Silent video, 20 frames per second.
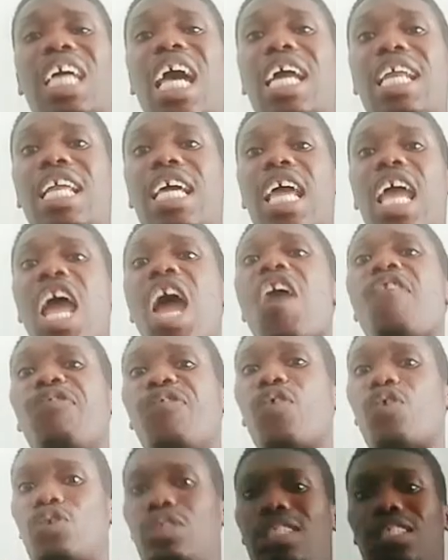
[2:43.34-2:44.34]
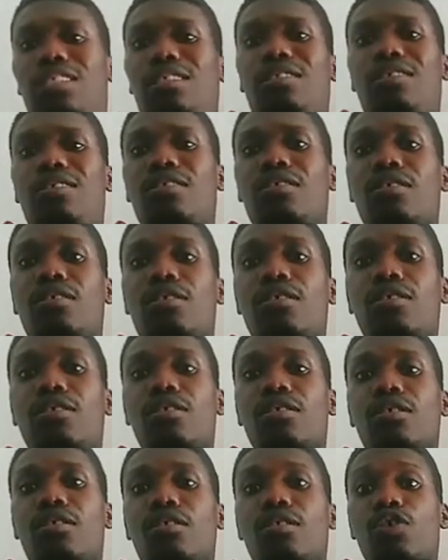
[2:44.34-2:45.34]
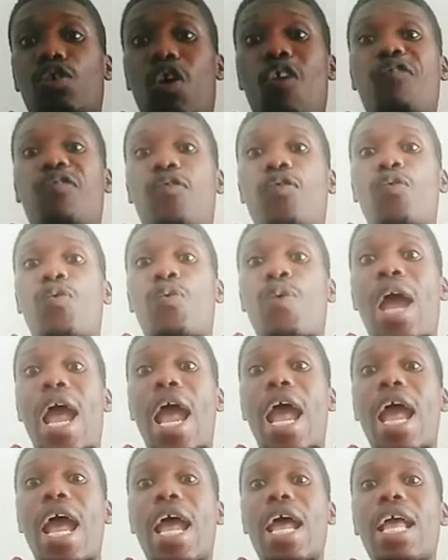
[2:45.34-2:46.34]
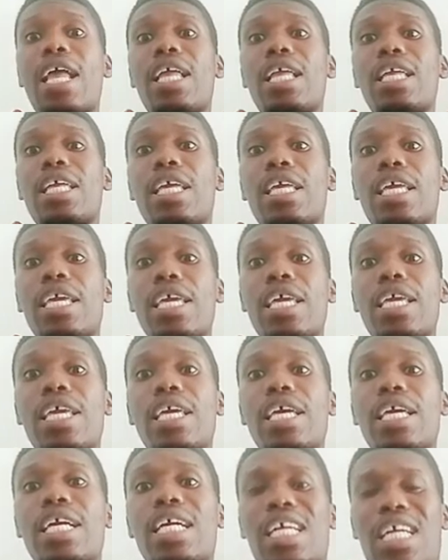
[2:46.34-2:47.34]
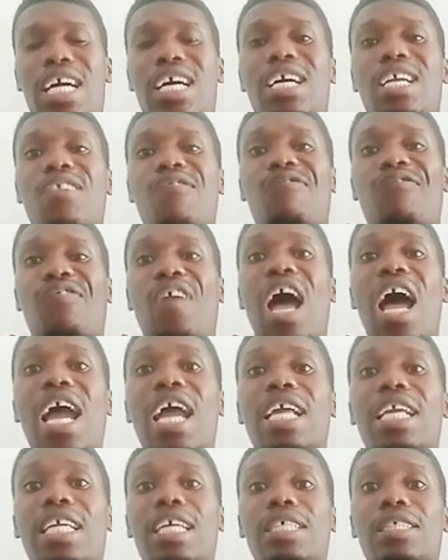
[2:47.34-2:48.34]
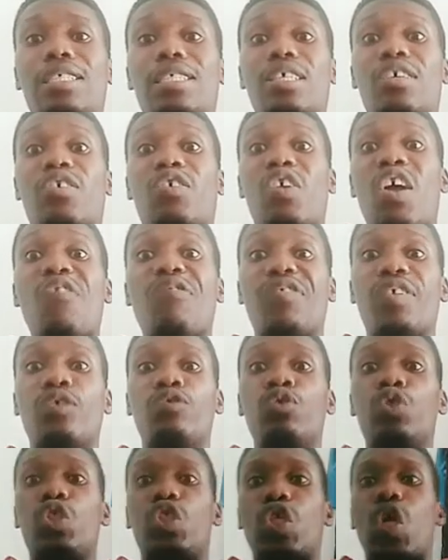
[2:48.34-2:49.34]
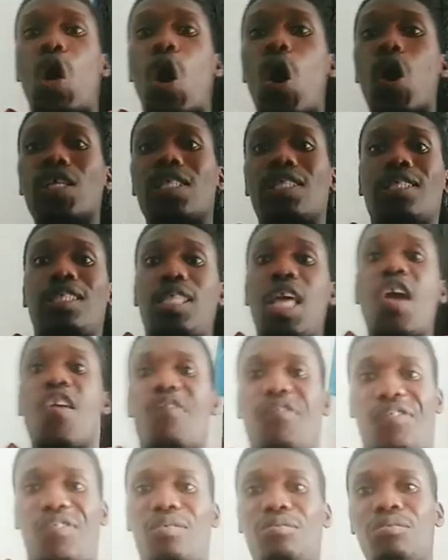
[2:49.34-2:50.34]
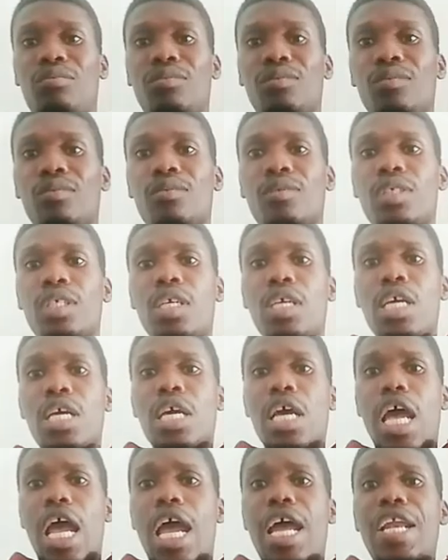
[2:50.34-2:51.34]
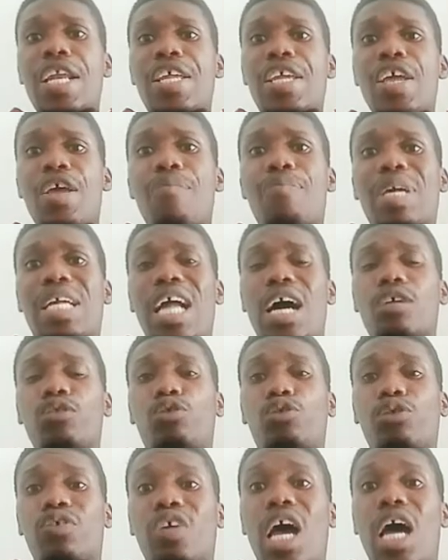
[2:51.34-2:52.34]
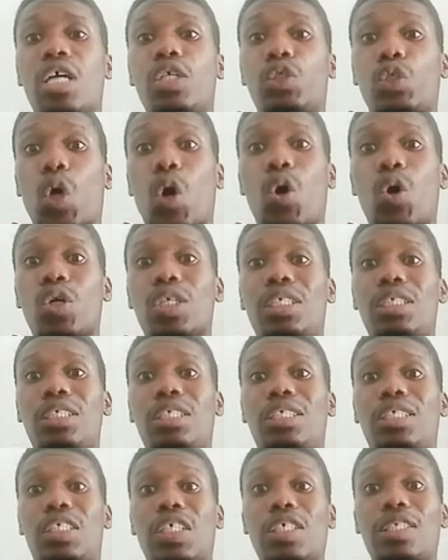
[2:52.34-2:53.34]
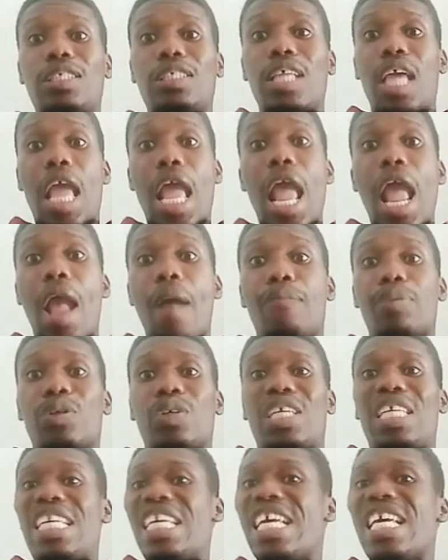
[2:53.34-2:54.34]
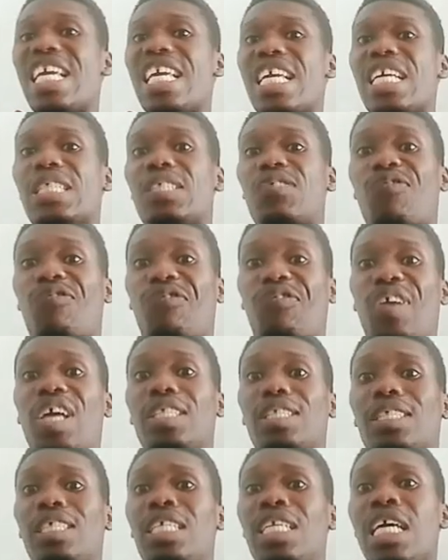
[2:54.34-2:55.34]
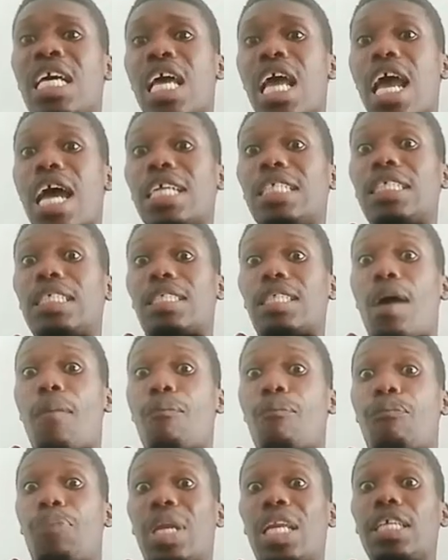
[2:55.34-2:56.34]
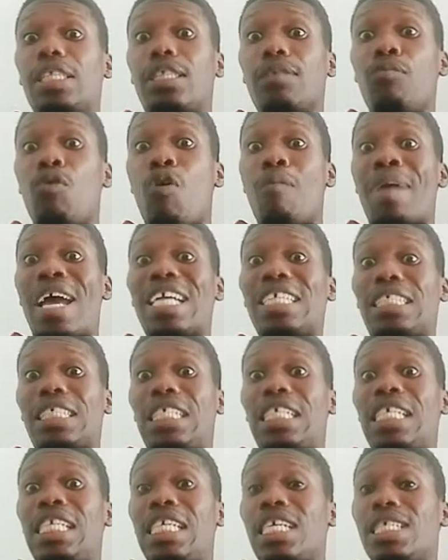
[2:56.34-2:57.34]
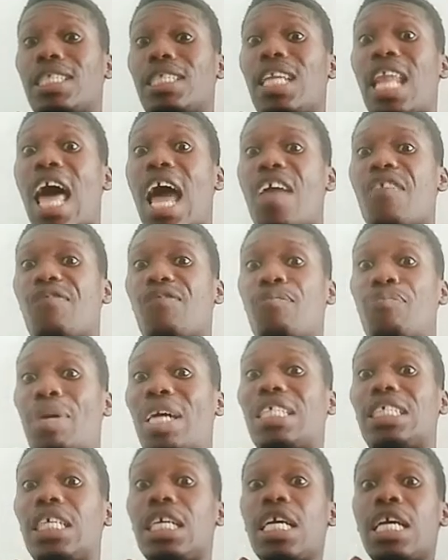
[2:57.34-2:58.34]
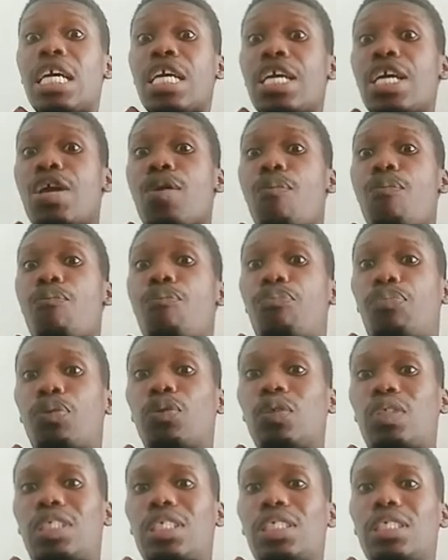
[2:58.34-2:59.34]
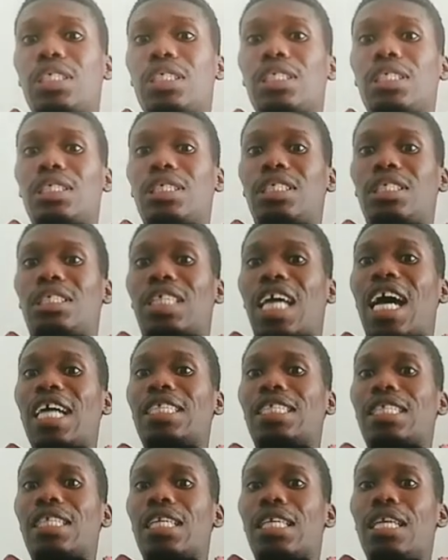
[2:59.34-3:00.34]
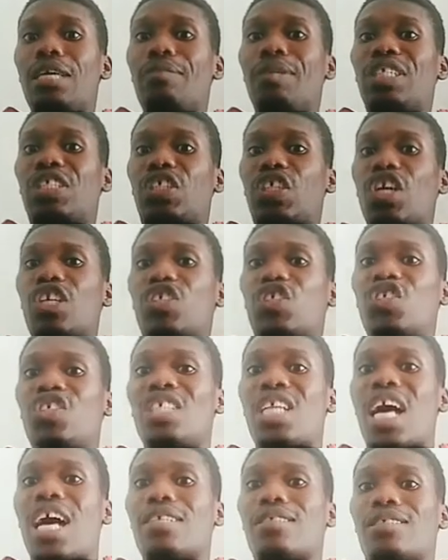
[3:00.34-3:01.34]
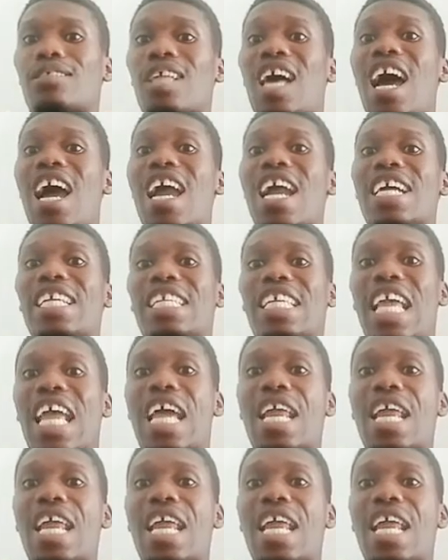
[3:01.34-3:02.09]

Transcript: an effort of where he can find his refuge or safe. And he began to run, though disabled. He is facing a disability moment in his life, but he put that limitation aside